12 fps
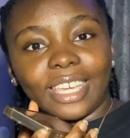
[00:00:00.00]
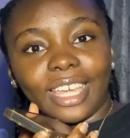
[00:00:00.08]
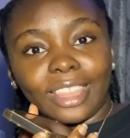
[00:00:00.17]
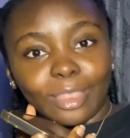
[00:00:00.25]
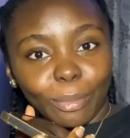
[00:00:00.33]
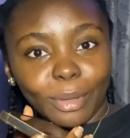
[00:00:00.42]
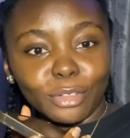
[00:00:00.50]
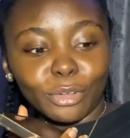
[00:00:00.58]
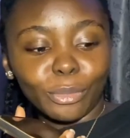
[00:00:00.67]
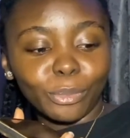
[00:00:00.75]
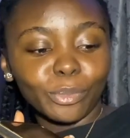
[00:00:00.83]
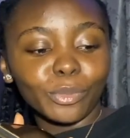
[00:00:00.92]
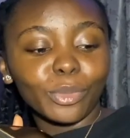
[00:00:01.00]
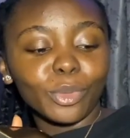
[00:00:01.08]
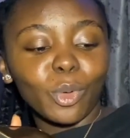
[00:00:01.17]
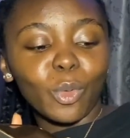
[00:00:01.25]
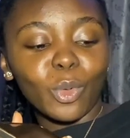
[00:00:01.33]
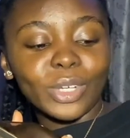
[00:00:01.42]
in the bedroom
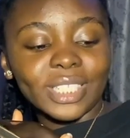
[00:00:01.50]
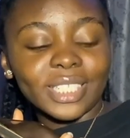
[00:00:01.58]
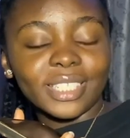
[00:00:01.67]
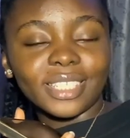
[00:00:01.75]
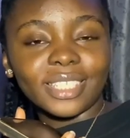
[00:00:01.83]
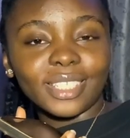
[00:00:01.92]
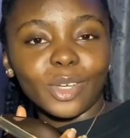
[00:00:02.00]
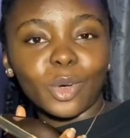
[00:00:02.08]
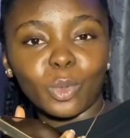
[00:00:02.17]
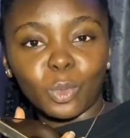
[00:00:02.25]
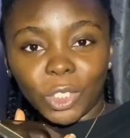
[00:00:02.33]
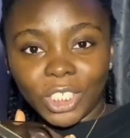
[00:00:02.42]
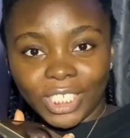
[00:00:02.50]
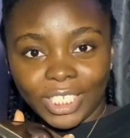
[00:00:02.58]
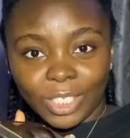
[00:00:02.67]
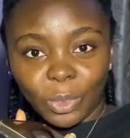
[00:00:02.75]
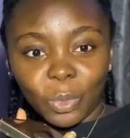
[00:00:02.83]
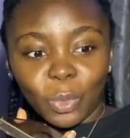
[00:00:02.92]
was
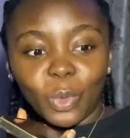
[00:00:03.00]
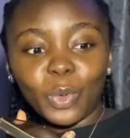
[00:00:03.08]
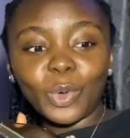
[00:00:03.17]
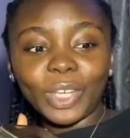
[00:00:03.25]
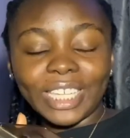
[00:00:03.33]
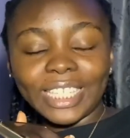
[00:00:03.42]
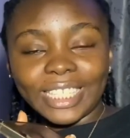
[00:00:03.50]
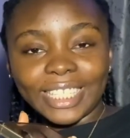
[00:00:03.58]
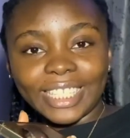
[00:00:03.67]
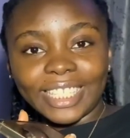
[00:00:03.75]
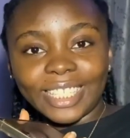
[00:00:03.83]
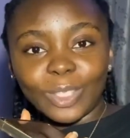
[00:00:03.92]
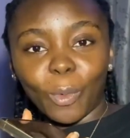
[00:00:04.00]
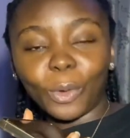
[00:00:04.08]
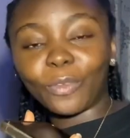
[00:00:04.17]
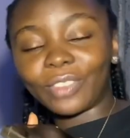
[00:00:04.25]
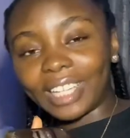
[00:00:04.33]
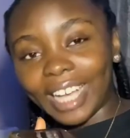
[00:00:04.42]
Wujin, who is one
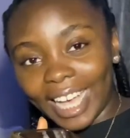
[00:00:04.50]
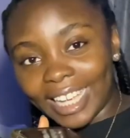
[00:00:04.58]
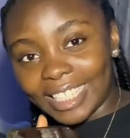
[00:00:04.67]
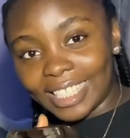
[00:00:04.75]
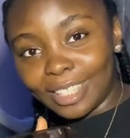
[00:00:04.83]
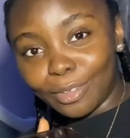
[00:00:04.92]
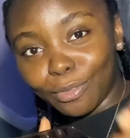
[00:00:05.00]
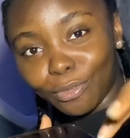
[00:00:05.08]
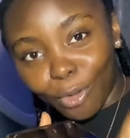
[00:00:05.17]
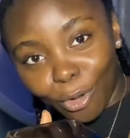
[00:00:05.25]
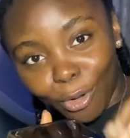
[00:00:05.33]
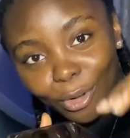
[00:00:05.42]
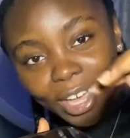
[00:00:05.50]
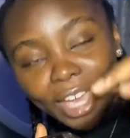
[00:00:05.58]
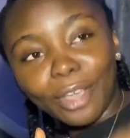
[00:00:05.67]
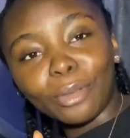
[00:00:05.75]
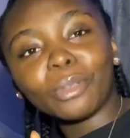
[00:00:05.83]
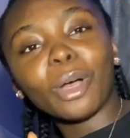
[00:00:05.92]
of the guys in the four.
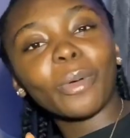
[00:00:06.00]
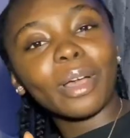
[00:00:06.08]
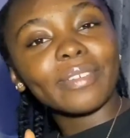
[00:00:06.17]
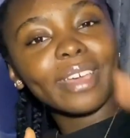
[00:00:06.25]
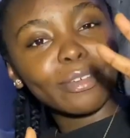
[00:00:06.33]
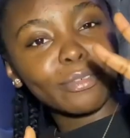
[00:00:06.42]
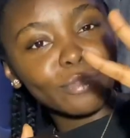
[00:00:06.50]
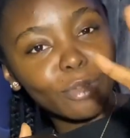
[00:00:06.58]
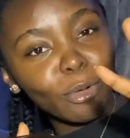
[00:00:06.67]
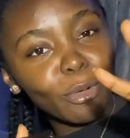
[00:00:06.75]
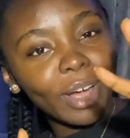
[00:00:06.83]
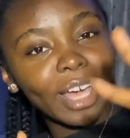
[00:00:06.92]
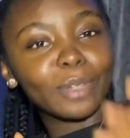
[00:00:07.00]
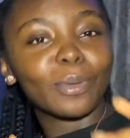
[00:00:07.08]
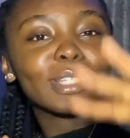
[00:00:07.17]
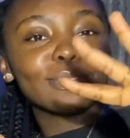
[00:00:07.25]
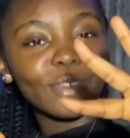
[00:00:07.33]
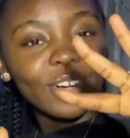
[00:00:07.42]
You know how we have F4 and it
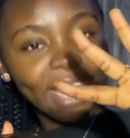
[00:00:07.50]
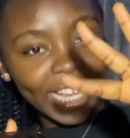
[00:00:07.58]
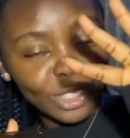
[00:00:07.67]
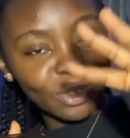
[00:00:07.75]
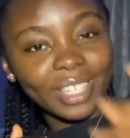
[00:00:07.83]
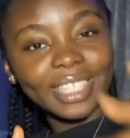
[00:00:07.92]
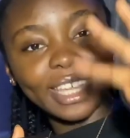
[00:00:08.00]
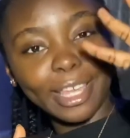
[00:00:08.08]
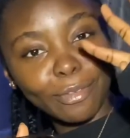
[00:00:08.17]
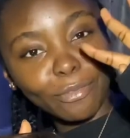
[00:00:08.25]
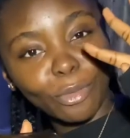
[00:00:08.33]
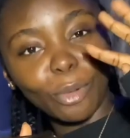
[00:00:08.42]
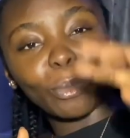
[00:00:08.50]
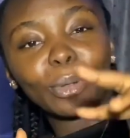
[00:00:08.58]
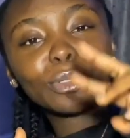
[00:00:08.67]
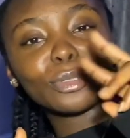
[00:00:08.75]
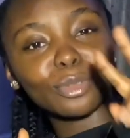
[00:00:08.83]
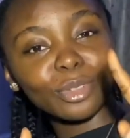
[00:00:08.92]
was four guys. This one is F4, but
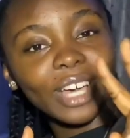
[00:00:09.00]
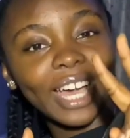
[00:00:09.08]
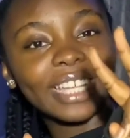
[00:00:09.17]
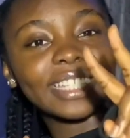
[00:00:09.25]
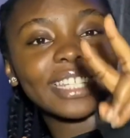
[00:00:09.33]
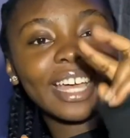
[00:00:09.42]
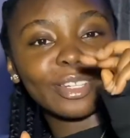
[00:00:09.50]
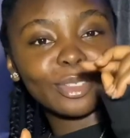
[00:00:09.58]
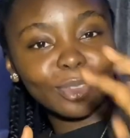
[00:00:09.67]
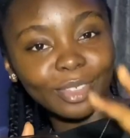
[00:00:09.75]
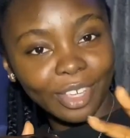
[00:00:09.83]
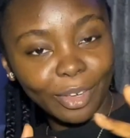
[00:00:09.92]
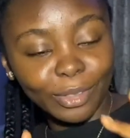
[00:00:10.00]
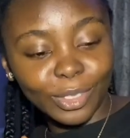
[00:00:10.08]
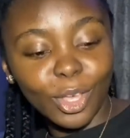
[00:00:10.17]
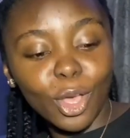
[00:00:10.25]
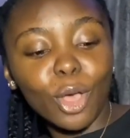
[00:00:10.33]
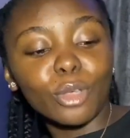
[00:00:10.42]
it's two guys and two girls.
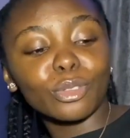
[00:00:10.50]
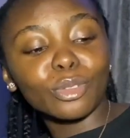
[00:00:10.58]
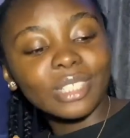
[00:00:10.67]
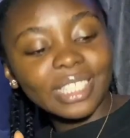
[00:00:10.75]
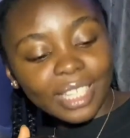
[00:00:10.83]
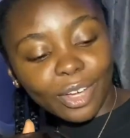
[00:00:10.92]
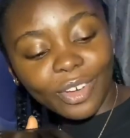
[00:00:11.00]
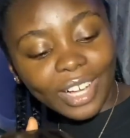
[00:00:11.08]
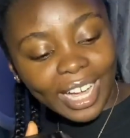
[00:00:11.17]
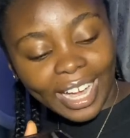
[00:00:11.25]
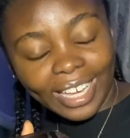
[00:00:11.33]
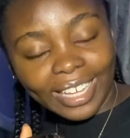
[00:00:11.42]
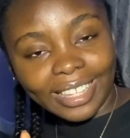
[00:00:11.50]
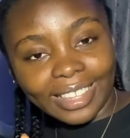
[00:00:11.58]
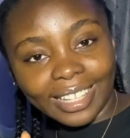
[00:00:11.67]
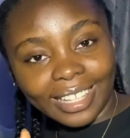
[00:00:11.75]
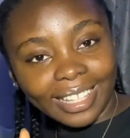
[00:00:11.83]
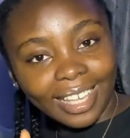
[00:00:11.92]
So the second guy in
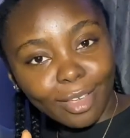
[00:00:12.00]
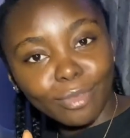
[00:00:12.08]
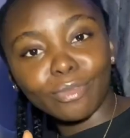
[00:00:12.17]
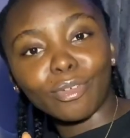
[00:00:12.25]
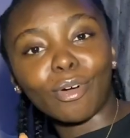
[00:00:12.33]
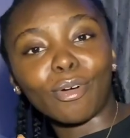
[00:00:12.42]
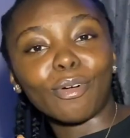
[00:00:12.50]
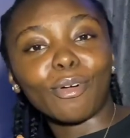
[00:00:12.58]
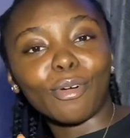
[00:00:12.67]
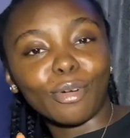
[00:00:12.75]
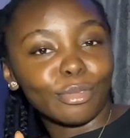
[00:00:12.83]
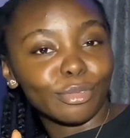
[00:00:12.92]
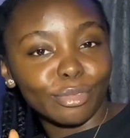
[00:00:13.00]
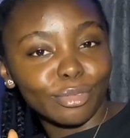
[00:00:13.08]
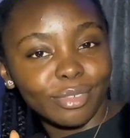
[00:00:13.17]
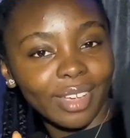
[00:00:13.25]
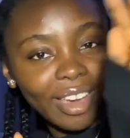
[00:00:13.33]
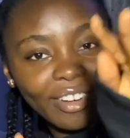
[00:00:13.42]
the F4
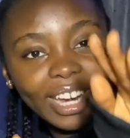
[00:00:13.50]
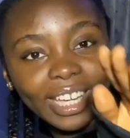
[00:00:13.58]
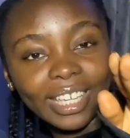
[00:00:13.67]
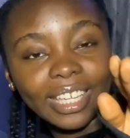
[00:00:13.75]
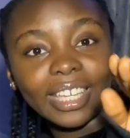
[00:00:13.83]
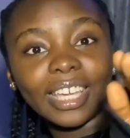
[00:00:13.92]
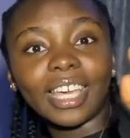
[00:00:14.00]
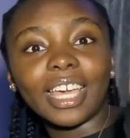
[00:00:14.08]
of hierarchy